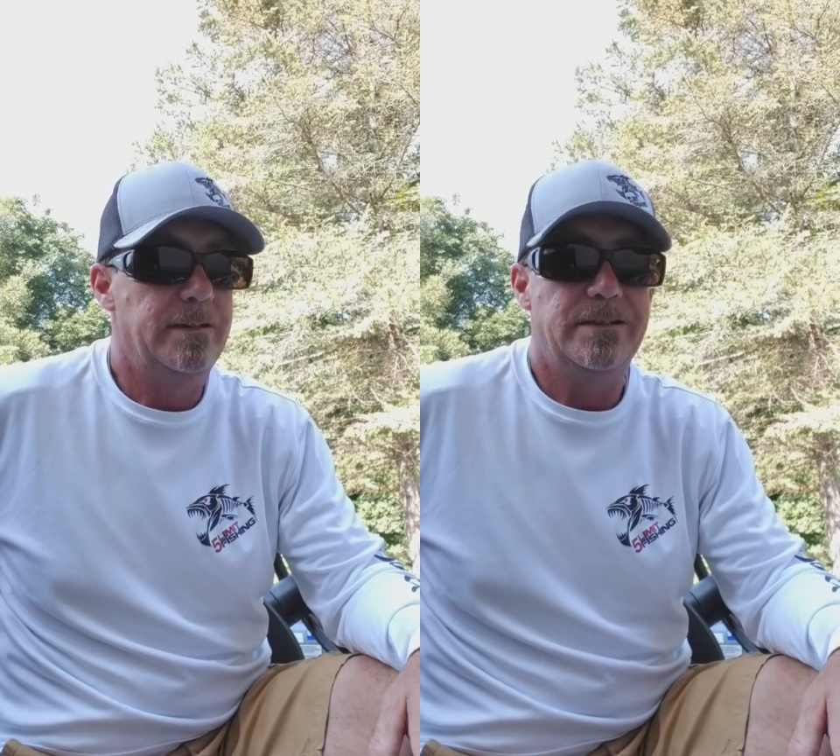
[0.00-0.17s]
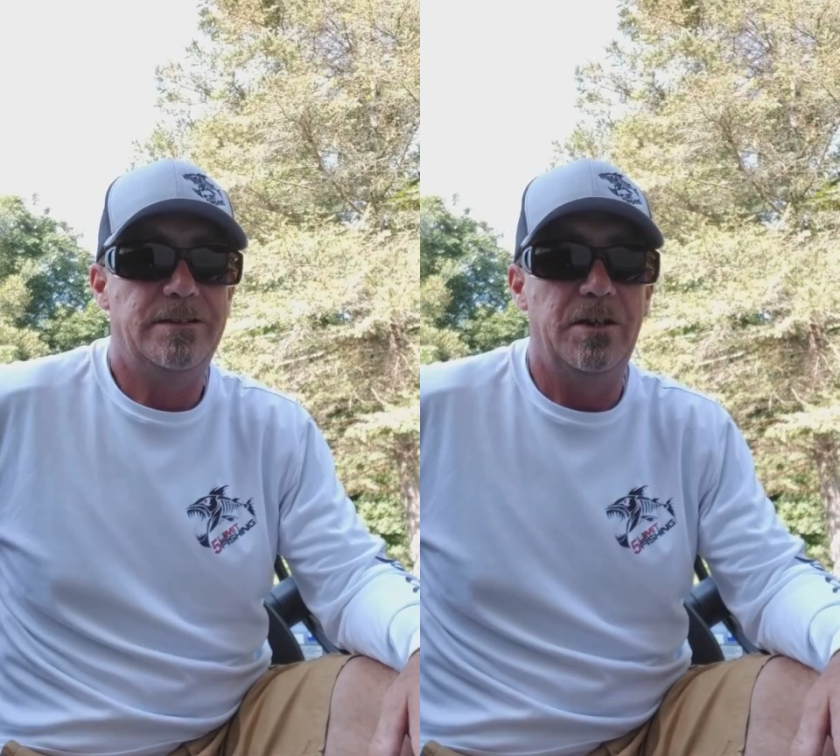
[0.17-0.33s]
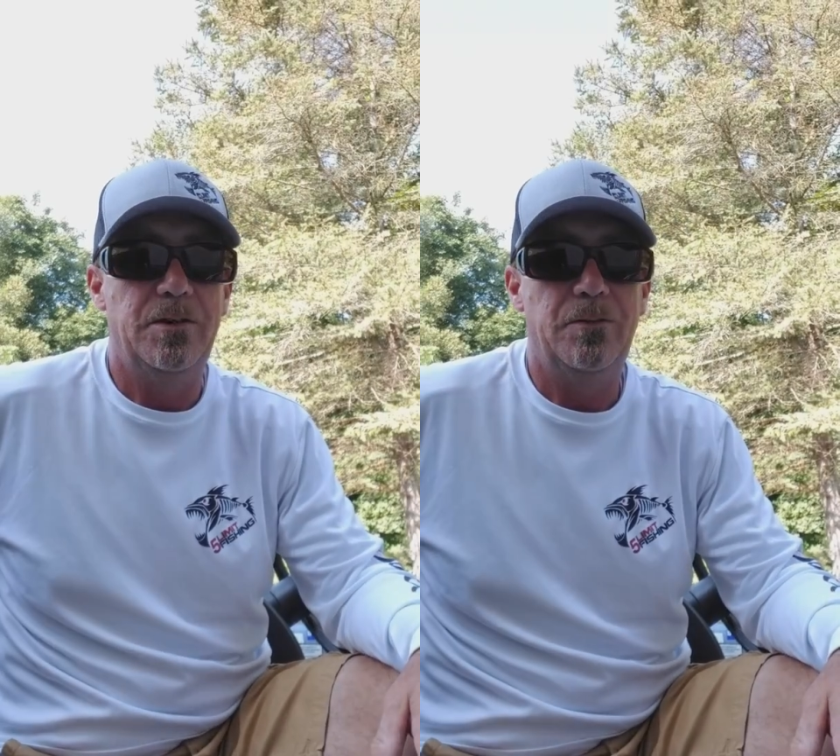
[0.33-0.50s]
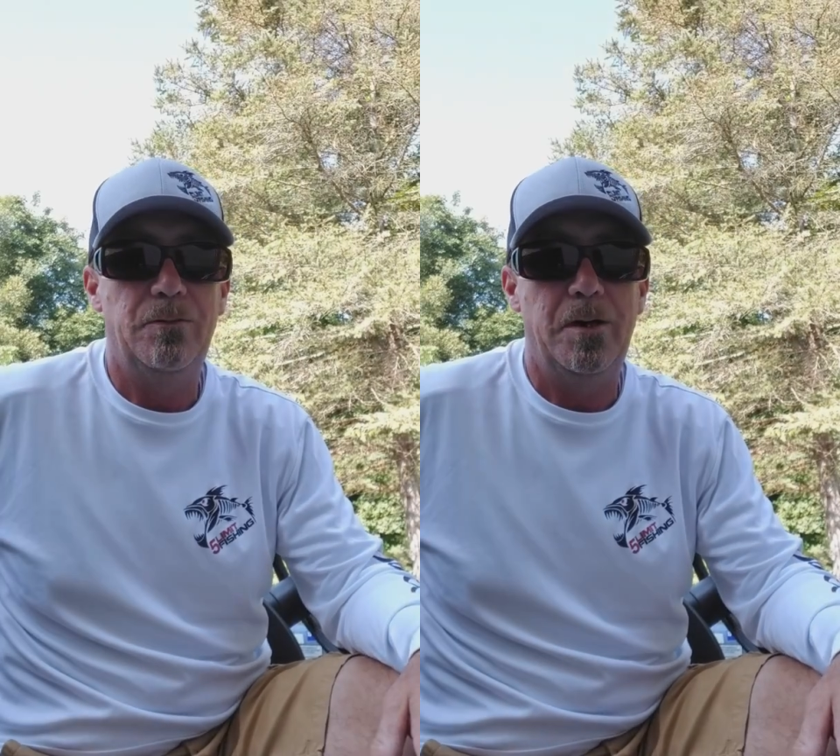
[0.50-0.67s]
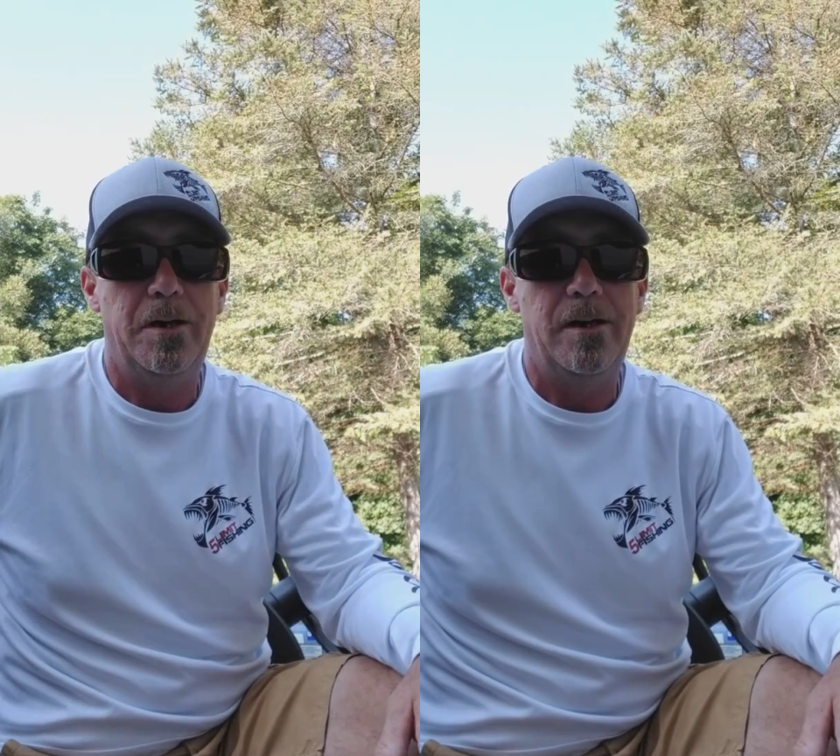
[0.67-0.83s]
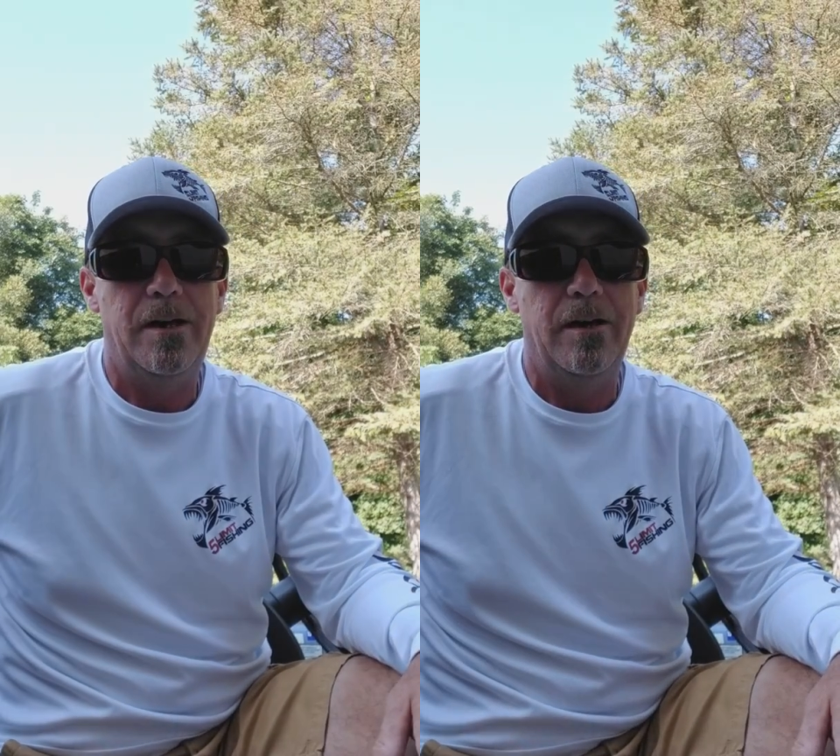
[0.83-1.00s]
So
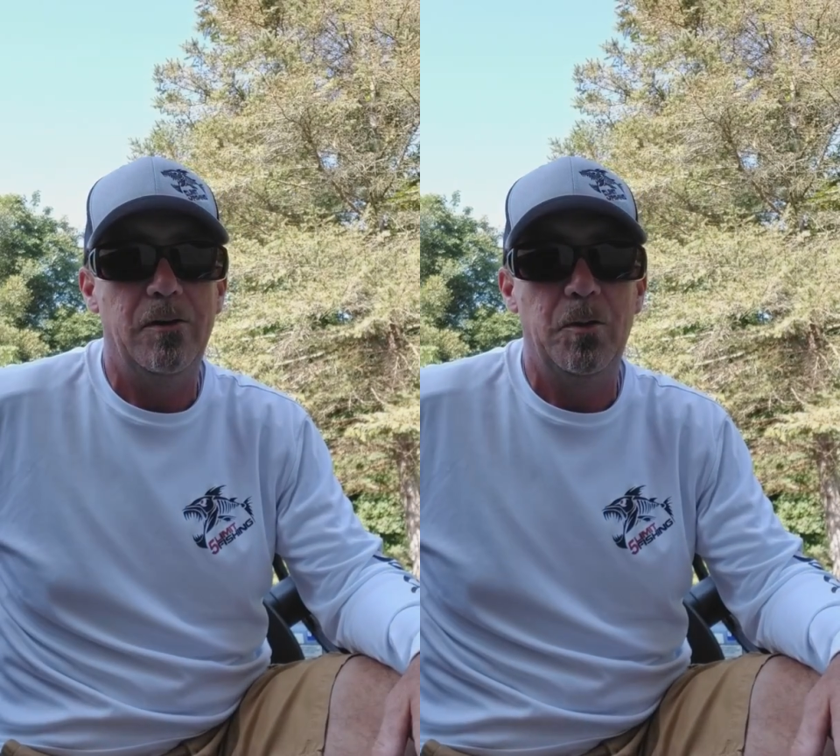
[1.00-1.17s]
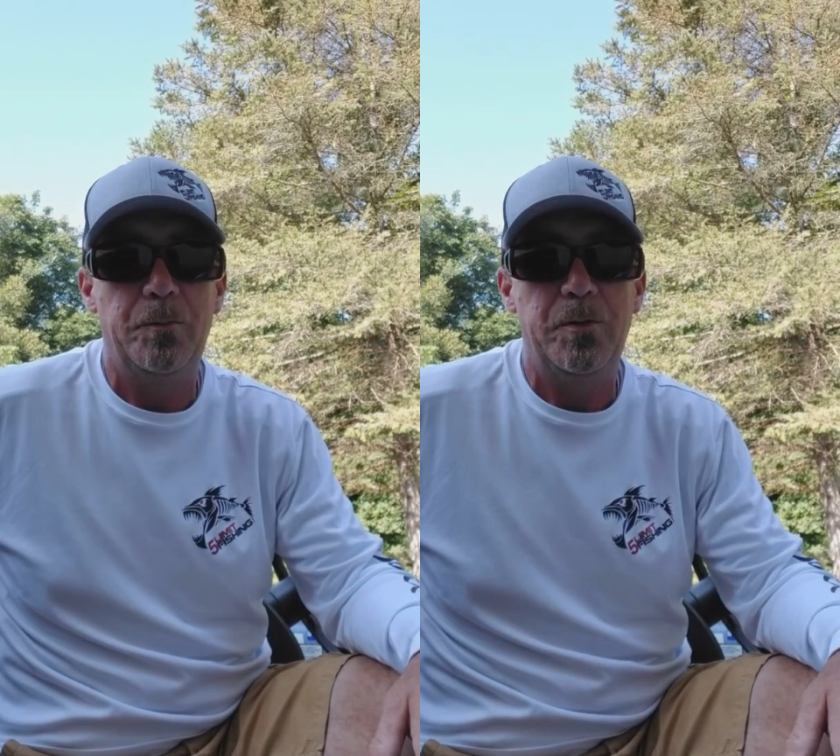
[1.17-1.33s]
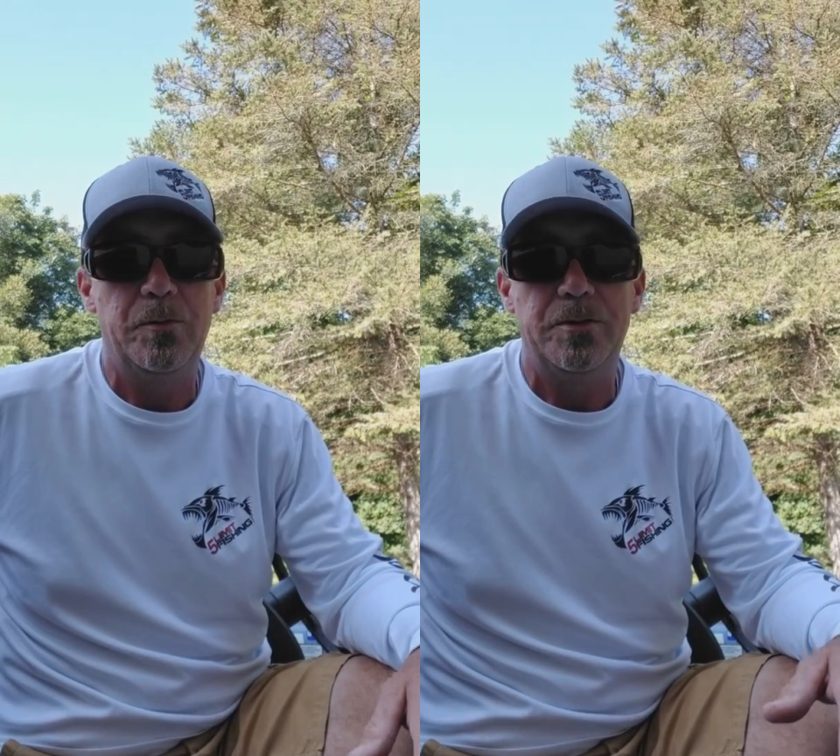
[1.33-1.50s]
I hope you